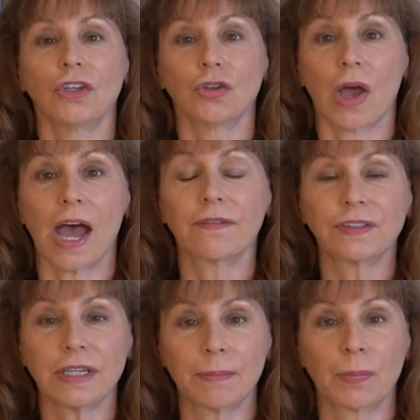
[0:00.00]
You
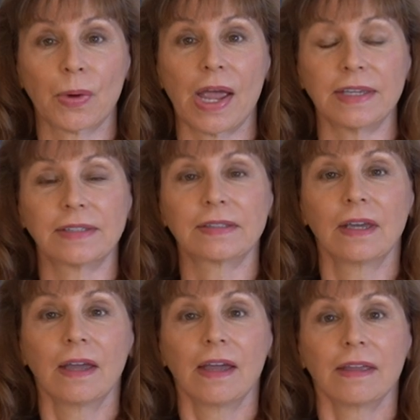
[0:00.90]
have to embrace
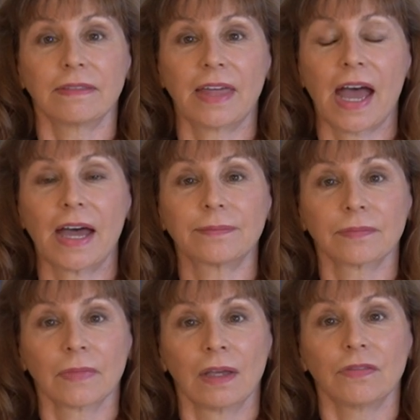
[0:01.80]
that
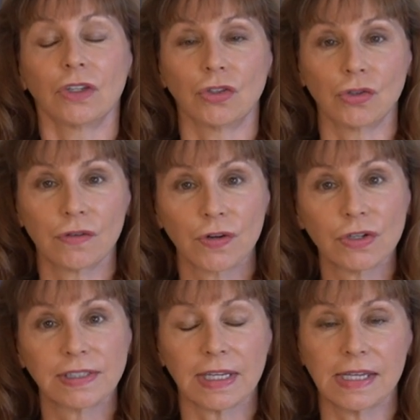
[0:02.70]
the
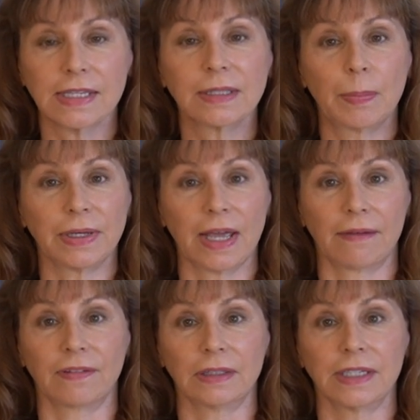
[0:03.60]
universe is
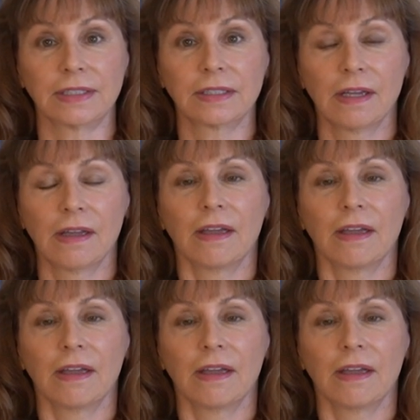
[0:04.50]
benevolent,